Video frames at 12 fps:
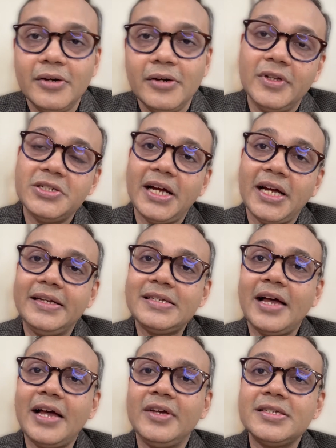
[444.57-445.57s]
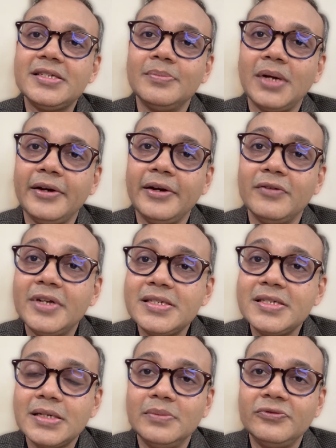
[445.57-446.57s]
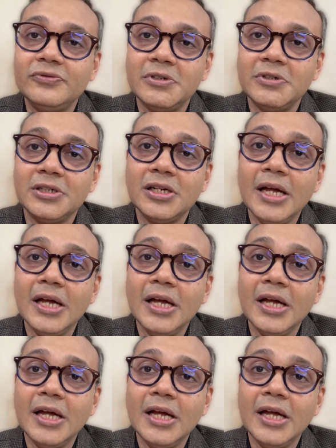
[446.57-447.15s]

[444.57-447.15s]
or the child is having some kind of discomfort,